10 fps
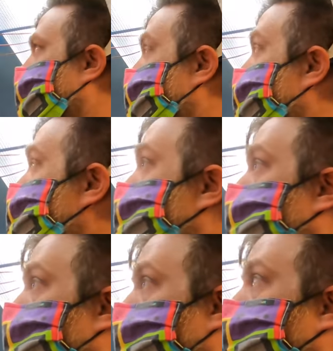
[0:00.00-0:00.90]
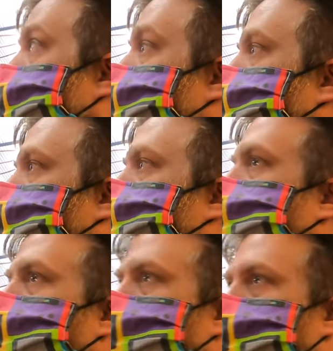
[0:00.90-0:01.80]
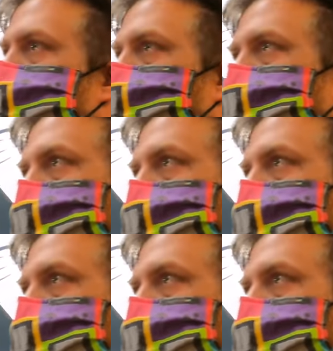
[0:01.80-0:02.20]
I like to drool over this stuff. This is